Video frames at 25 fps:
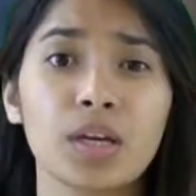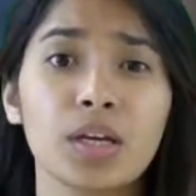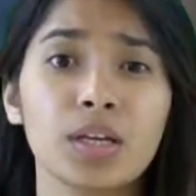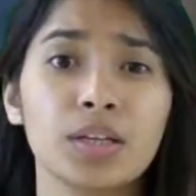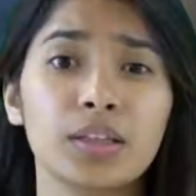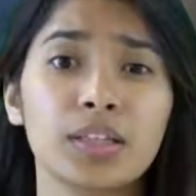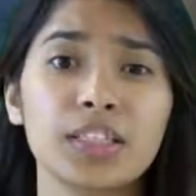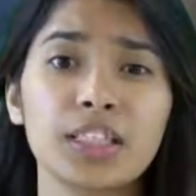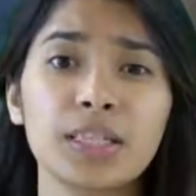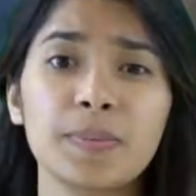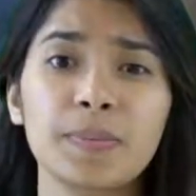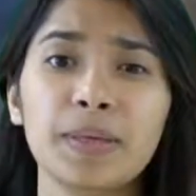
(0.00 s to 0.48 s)

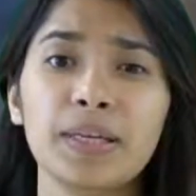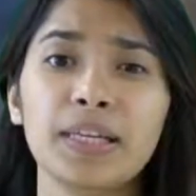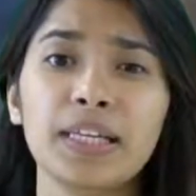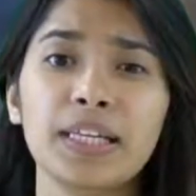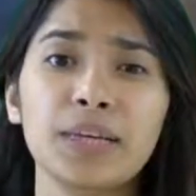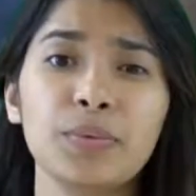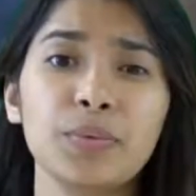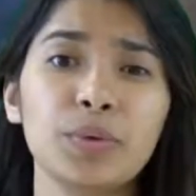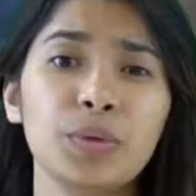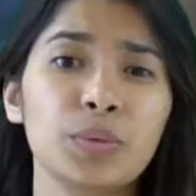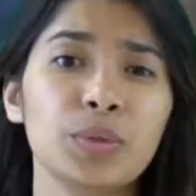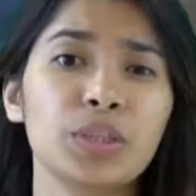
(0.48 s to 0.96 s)

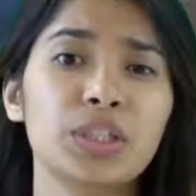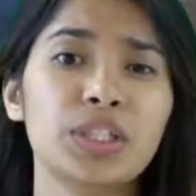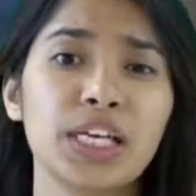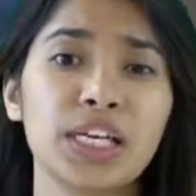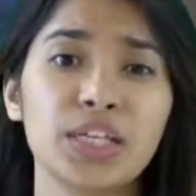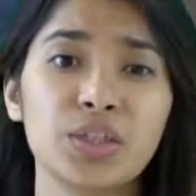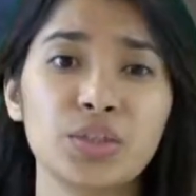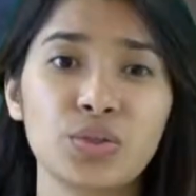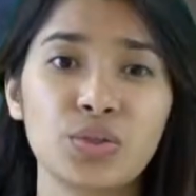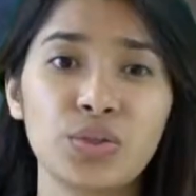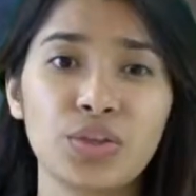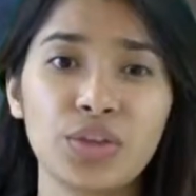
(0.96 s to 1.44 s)
Typically, we would
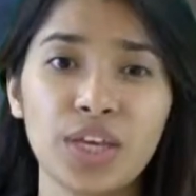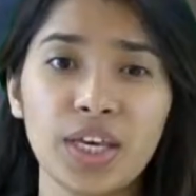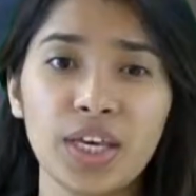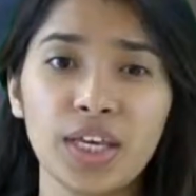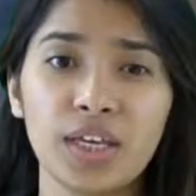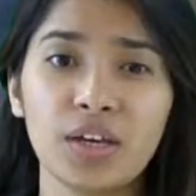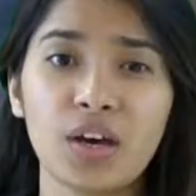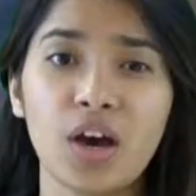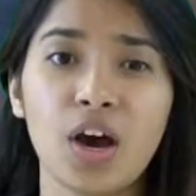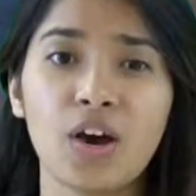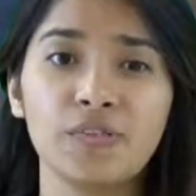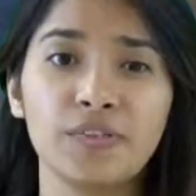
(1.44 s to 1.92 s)
tend to
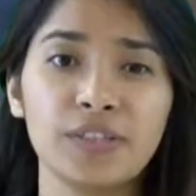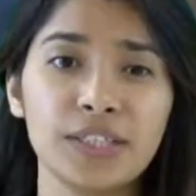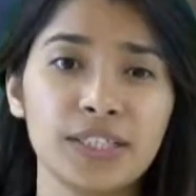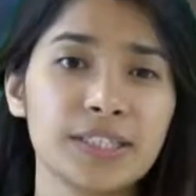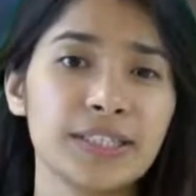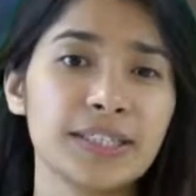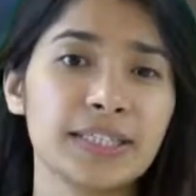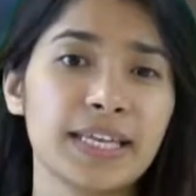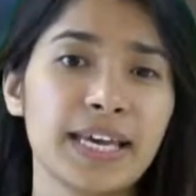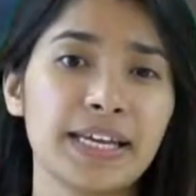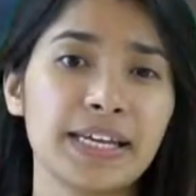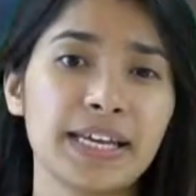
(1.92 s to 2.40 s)
think of
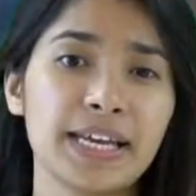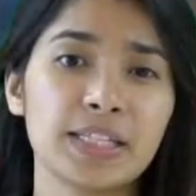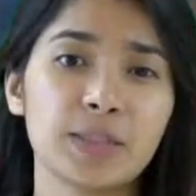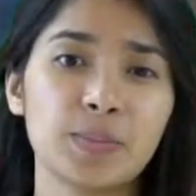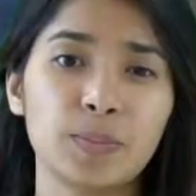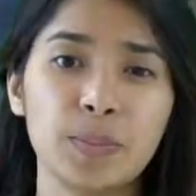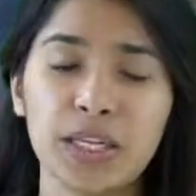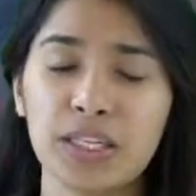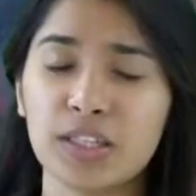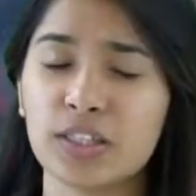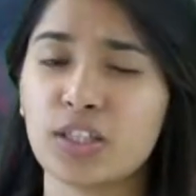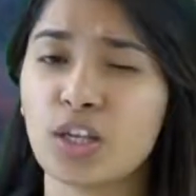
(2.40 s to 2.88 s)
these sets as
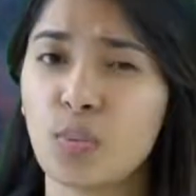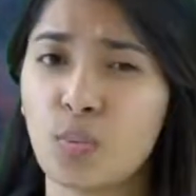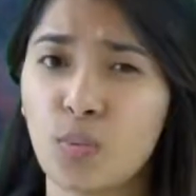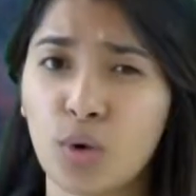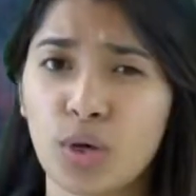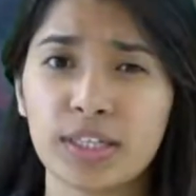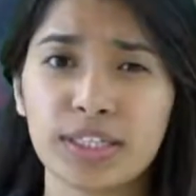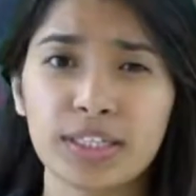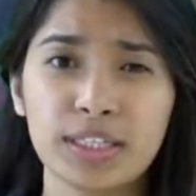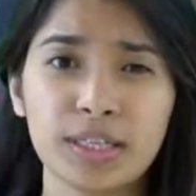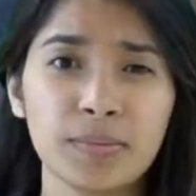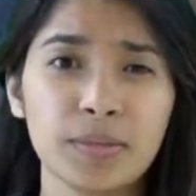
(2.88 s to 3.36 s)
being
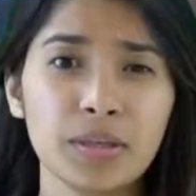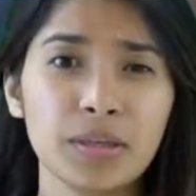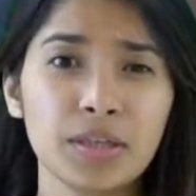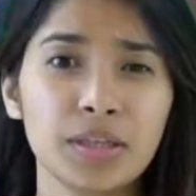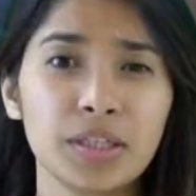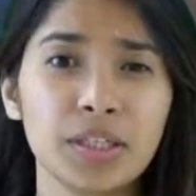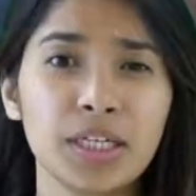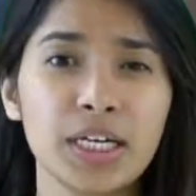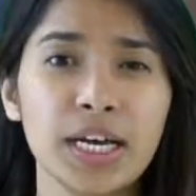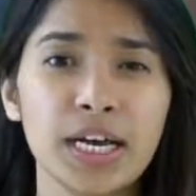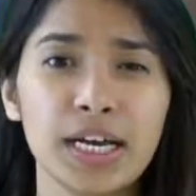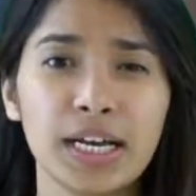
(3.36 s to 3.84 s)
somewhat
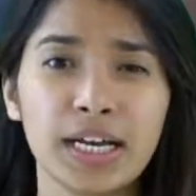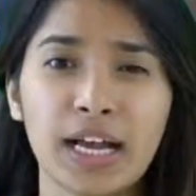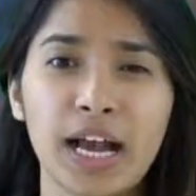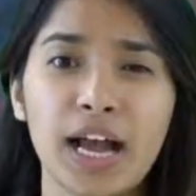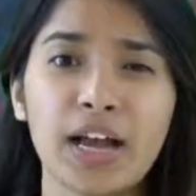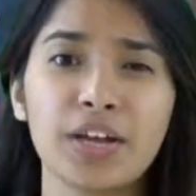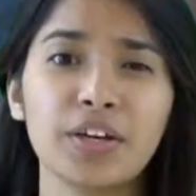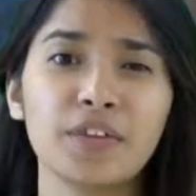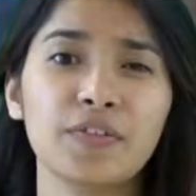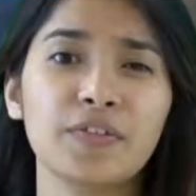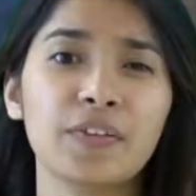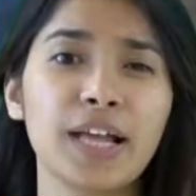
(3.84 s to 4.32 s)
similar,
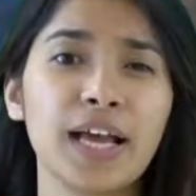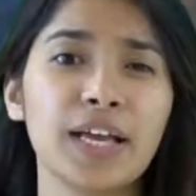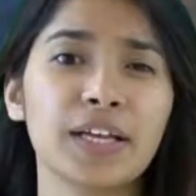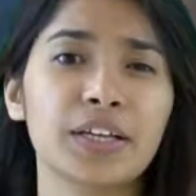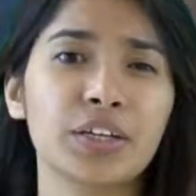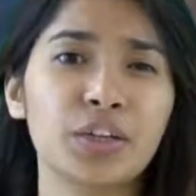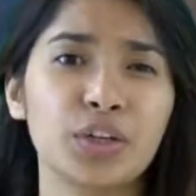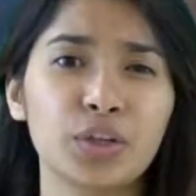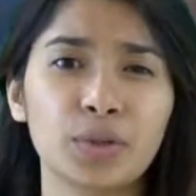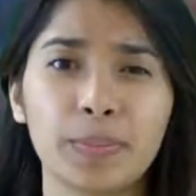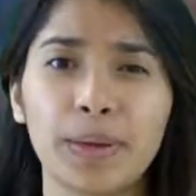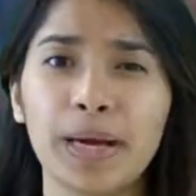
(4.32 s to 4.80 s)
kind of like
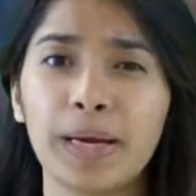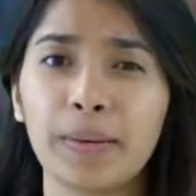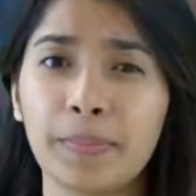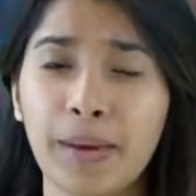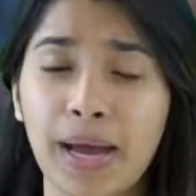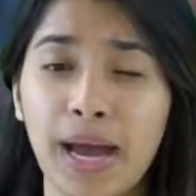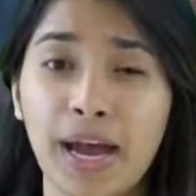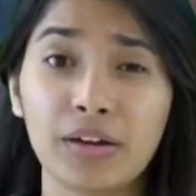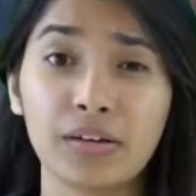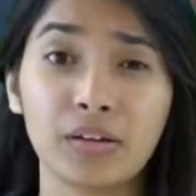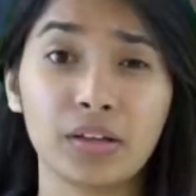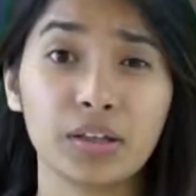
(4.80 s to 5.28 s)
nearby
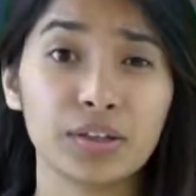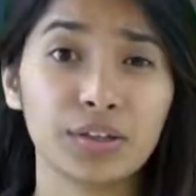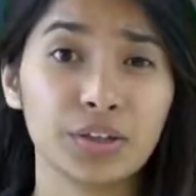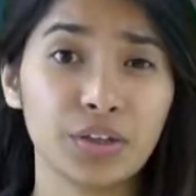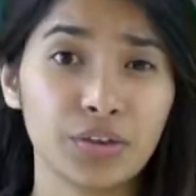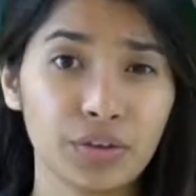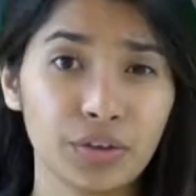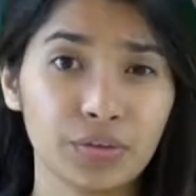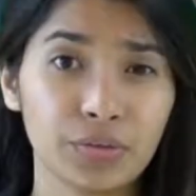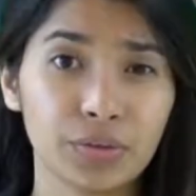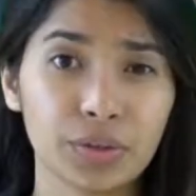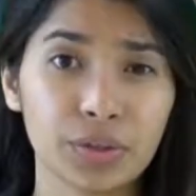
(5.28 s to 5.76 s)
parallel
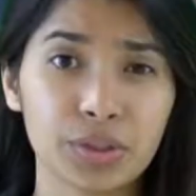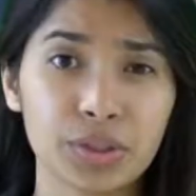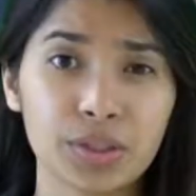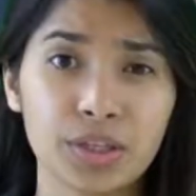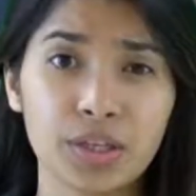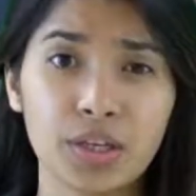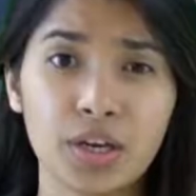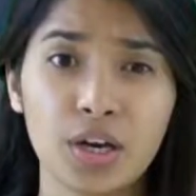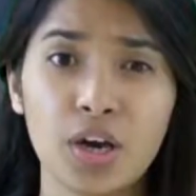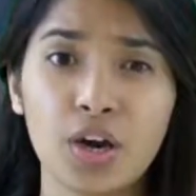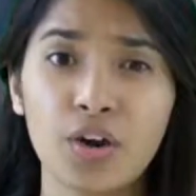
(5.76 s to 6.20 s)
universe.